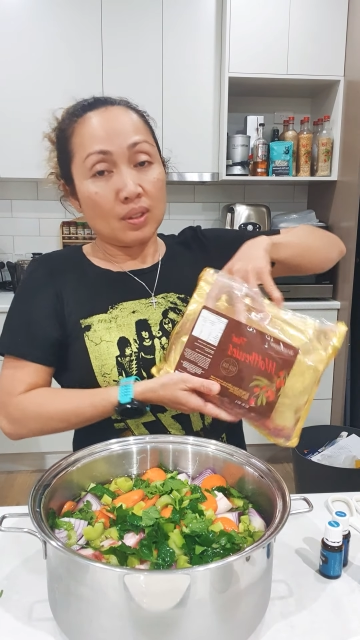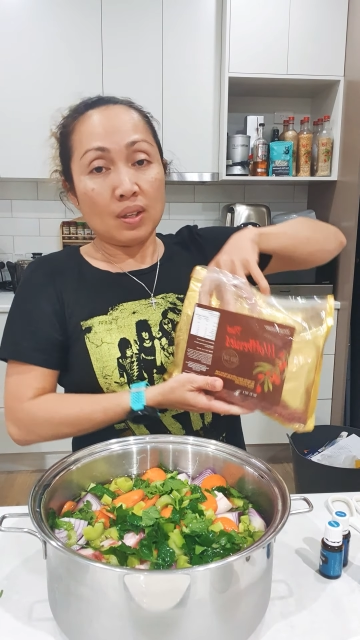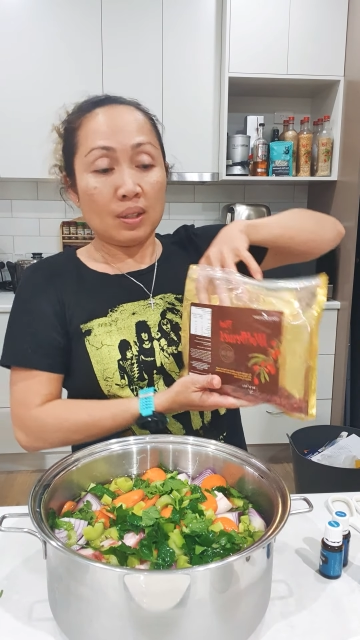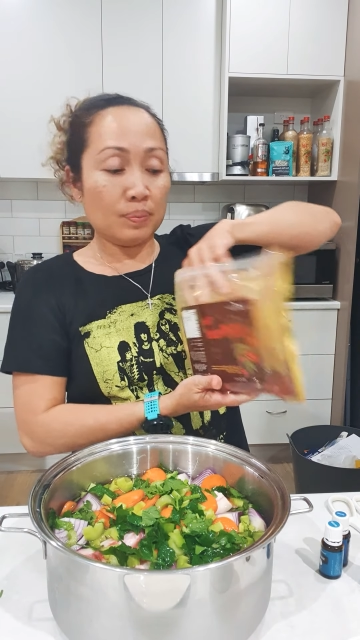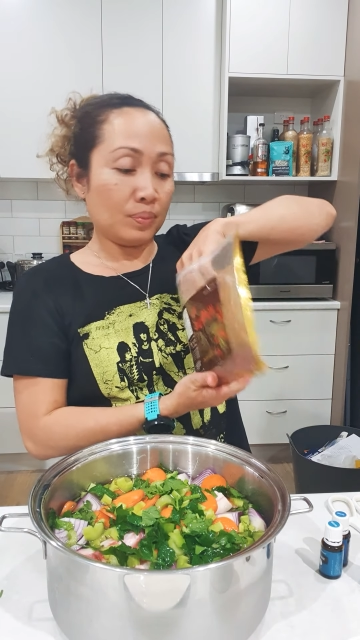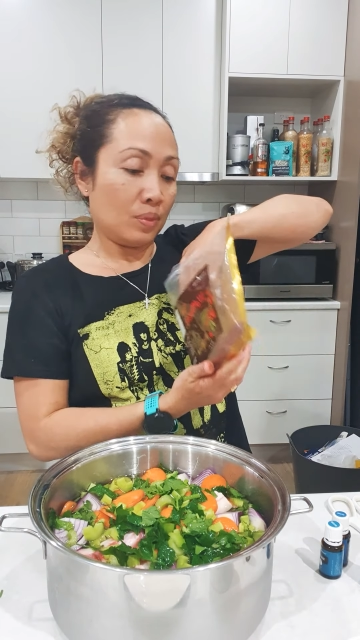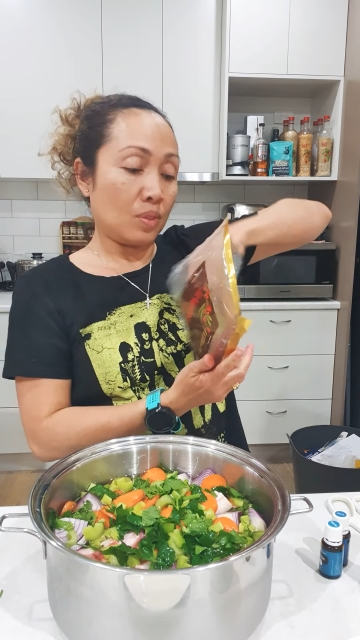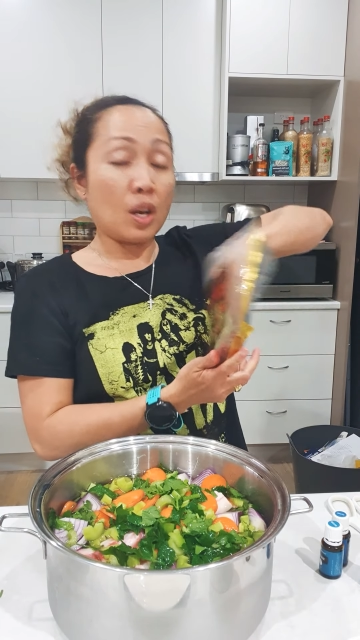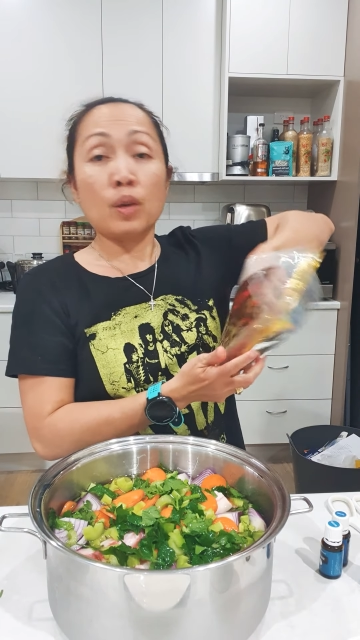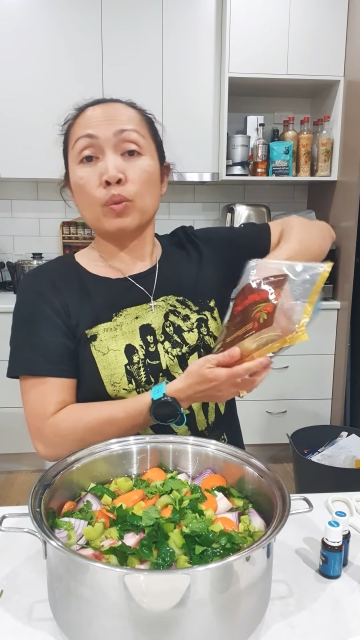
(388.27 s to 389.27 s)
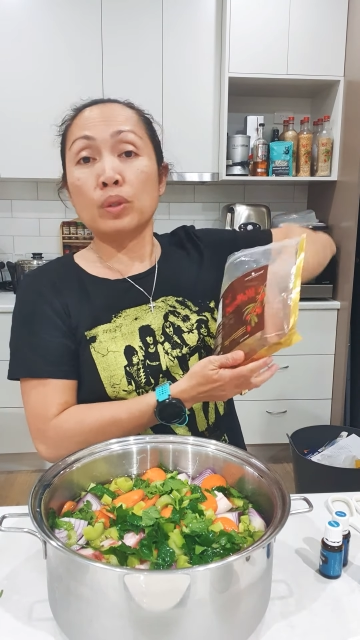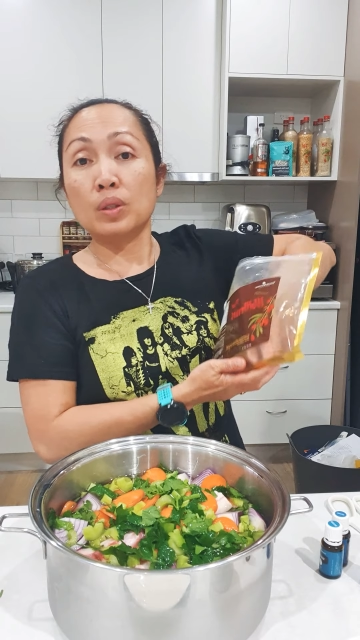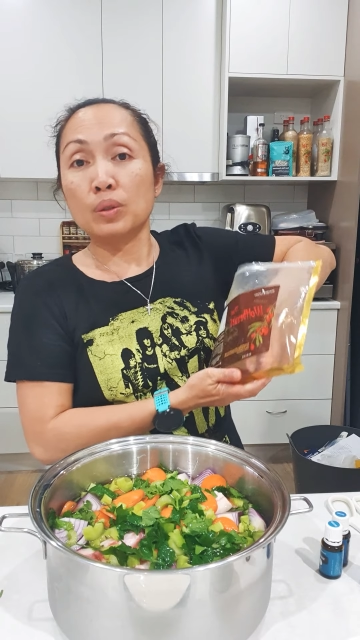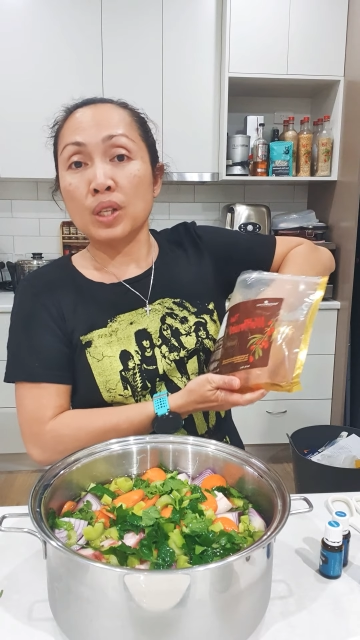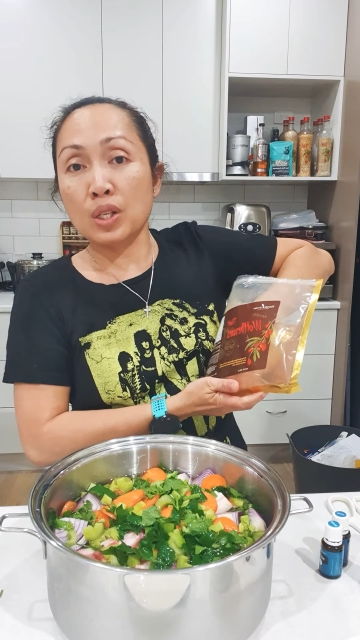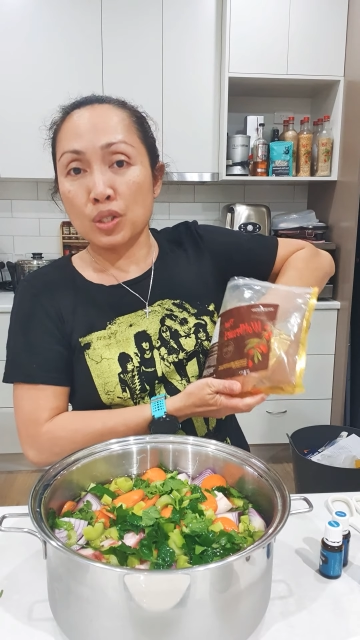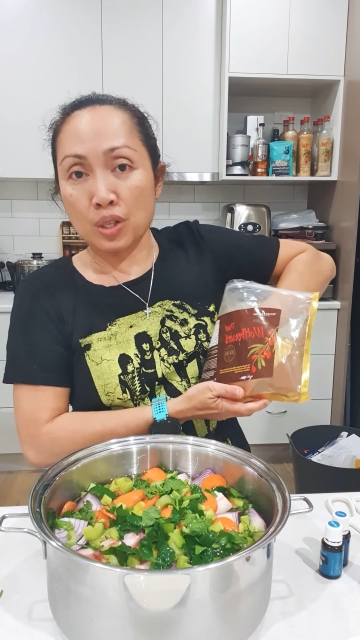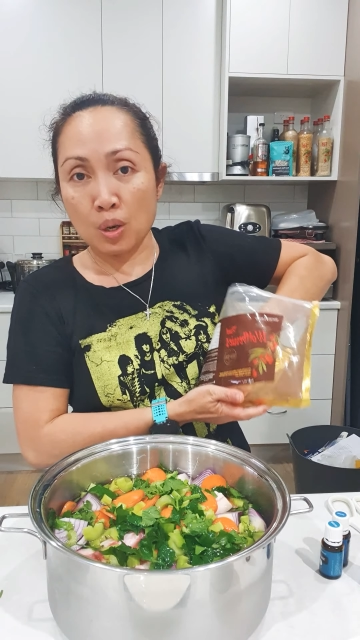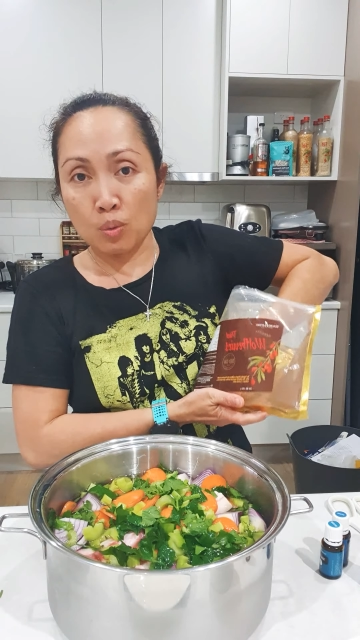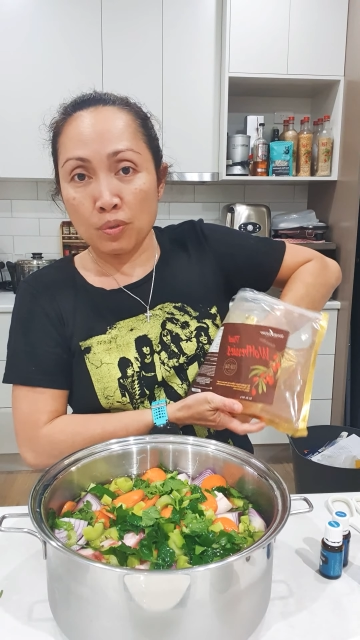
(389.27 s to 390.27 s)
um, dry mint
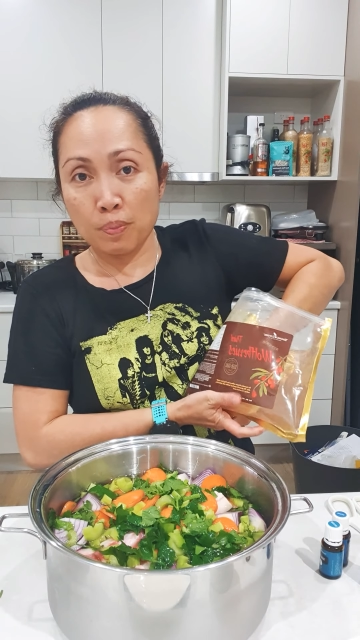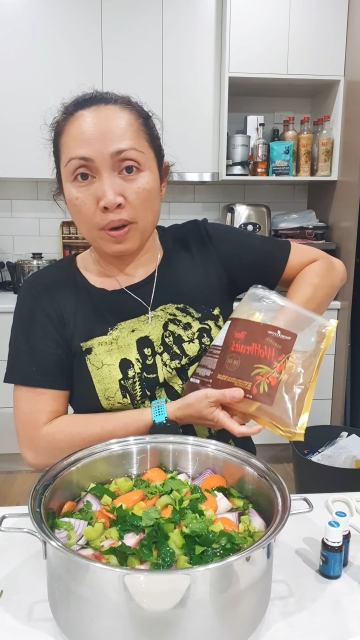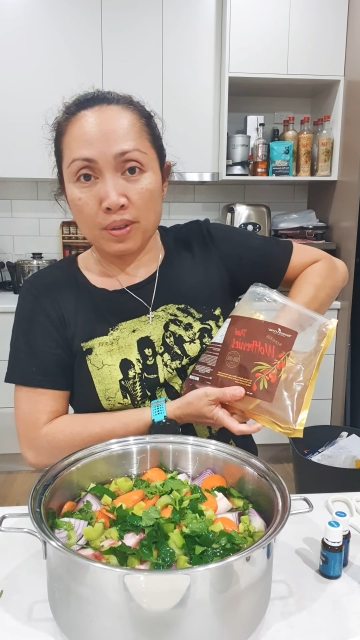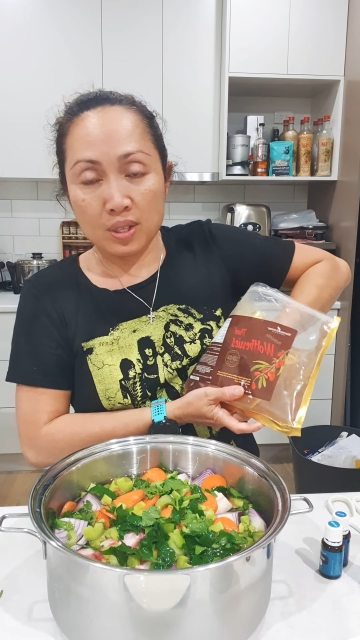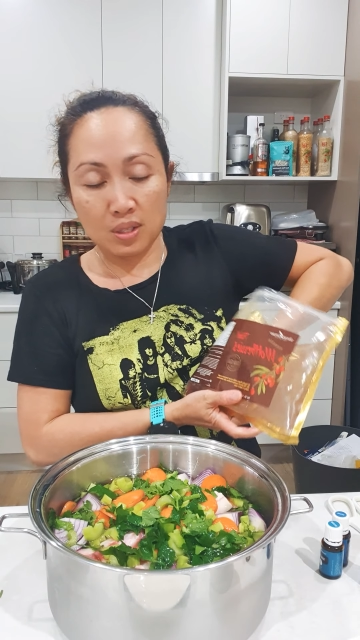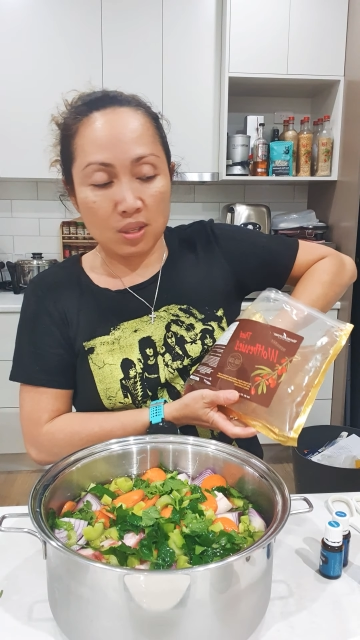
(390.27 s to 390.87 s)
shower berries.